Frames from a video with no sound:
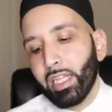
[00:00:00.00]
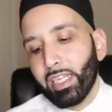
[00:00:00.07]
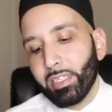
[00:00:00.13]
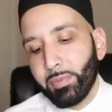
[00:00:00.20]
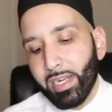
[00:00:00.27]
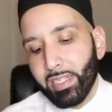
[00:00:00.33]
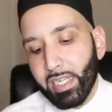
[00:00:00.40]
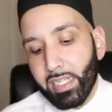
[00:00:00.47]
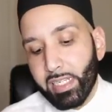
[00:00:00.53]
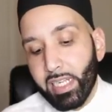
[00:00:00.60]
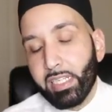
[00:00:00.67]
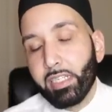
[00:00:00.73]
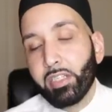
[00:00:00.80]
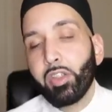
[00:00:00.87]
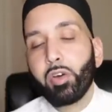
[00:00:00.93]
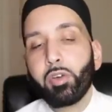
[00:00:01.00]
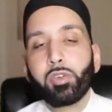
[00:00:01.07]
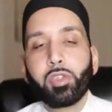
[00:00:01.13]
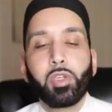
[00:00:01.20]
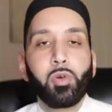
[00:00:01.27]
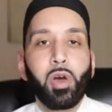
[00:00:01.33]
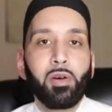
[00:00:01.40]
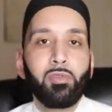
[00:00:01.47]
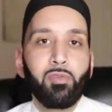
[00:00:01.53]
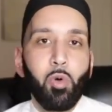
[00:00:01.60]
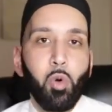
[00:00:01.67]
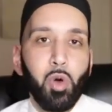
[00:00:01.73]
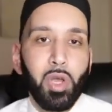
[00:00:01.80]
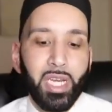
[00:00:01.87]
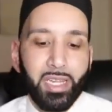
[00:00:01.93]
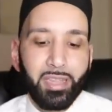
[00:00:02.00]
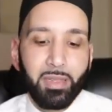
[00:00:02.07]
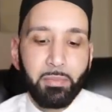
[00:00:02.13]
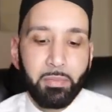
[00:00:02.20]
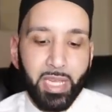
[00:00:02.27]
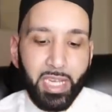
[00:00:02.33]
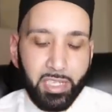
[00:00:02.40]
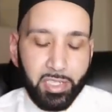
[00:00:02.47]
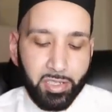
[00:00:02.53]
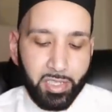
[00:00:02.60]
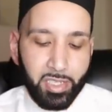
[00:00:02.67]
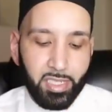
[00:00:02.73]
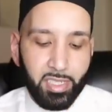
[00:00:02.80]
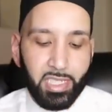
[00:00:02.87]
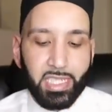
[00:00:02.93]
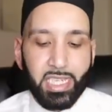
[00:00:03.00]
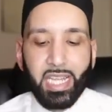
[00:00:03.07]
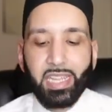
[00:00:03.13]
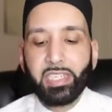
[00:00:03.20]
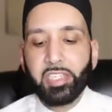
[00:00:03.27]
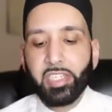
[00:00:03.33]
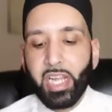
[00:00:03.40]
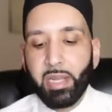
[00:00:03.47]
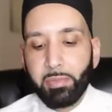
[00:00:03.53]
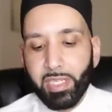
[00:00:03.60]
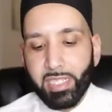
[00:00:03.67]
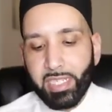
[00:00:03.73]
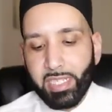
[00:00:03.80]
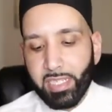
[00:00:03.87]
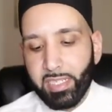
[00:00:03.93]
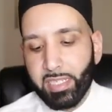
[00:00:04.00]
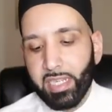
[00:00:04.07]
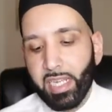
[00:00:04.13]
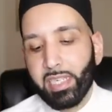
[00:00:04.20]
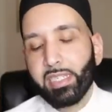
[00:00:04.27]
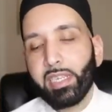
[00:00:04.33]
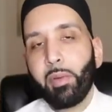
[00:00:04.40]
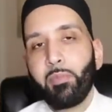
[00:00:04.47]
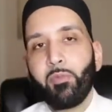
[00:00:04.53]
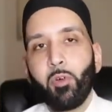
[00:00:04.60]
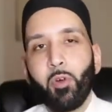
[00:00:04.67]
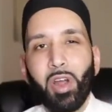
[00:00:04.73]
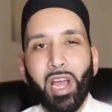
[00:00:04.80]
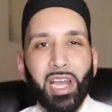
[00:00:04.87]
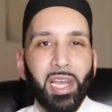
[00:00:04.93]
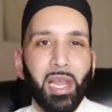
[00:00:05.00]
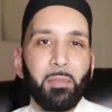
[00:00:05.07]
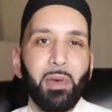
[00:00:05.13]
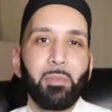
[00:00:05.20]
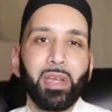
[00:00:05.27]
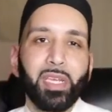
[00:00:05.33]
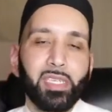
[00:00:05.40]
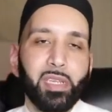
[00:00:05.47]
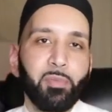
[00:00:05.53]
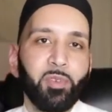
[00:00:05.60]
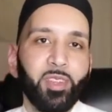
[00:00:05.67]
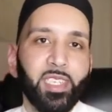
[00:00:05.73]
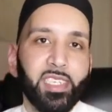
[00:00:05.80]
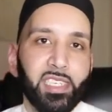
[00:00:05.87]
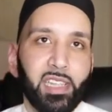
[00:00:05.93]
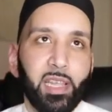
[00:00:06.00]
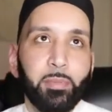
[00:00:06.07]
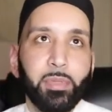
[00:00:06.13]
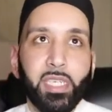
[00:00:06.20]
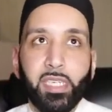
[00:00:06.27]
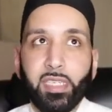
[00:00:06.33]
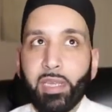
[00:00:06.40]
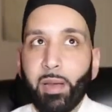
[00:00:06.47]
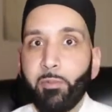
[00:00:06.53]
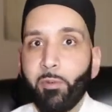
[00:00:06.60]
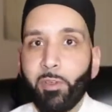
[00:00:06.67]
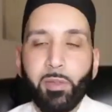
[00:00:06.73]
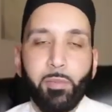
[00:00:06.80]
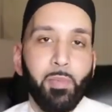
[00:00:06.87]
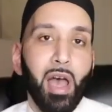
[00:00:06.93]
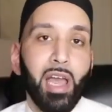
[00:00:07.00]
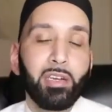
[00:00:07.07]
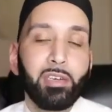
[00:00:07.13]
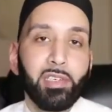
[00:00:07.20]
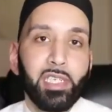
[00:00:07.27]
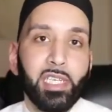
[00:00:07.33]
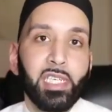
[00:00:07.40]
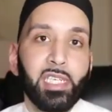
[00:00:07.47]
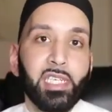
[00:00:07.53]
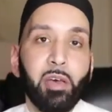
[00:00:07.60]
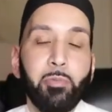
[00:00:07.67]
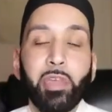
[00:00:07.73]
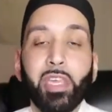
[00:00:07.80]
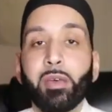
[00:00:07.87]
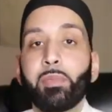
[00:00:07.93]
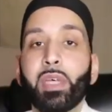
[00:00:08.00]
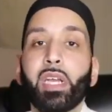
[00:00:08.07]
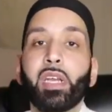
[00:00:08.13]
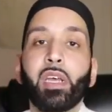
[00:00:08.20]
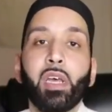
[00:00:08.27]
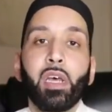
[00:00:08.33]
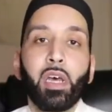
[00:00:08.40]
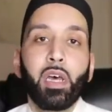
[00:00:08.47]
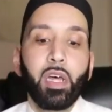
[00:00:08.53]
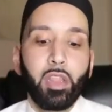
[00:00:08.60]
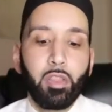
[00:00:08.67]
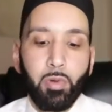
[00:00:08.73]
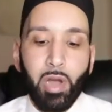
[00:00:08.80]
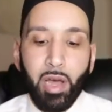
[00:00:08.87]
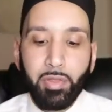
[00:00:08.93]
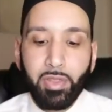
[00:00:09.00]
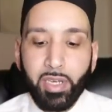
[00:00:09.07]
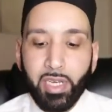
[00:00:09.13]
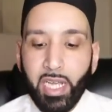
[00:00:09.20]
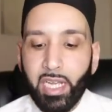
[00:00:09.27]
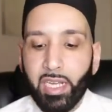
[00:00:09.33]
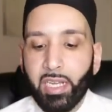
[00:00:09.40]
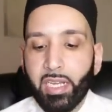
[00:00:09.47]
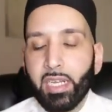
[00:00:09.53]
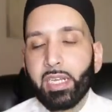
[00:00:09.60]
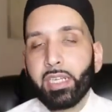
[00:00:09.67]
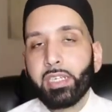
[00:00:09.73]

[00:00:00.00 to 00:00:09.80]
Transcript: Allah subhanahu wa ta'ala says, those who avoid the major sins and the shameless sins, except for al-lamam, except for the slips, except for the minor sins that we commit throughout the day.